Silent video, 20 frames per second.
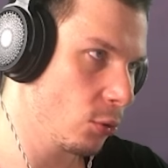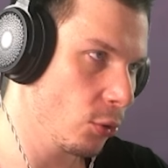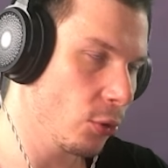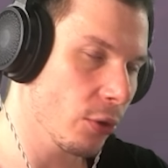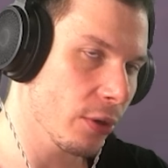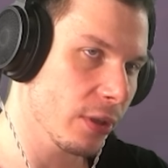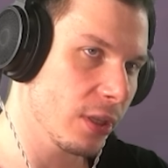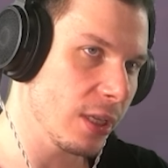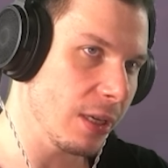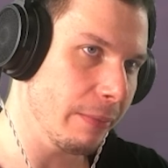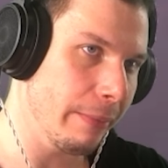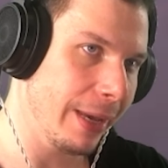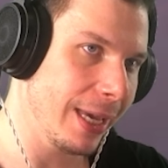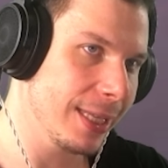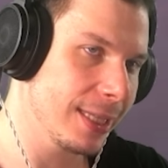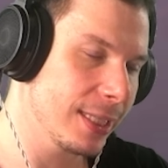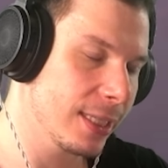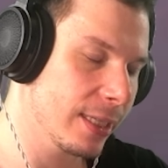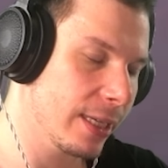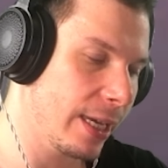your
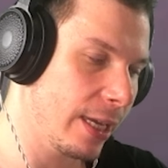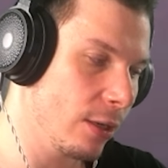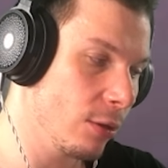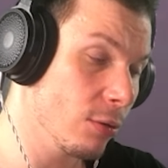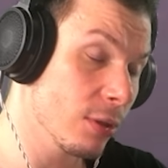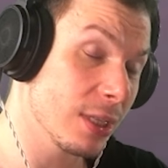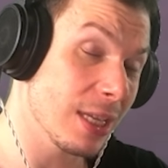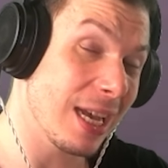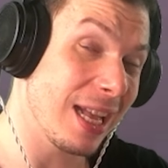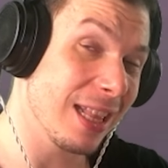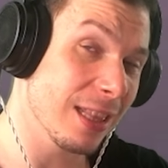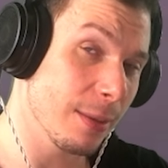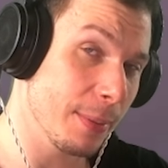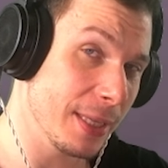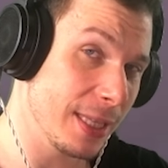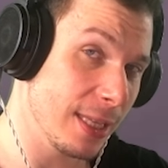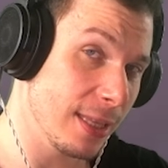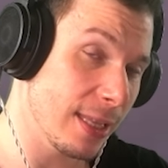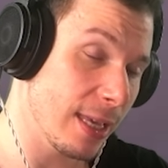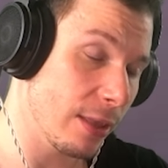teammates and use the ultimate
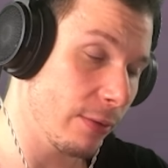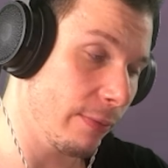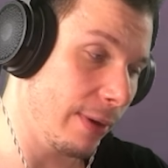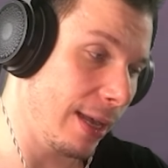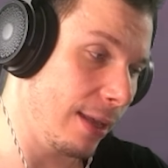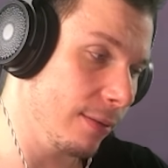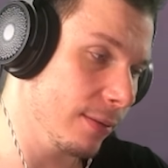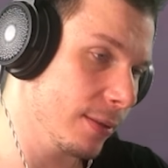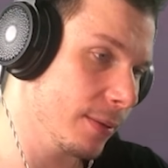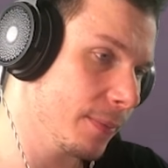in that round.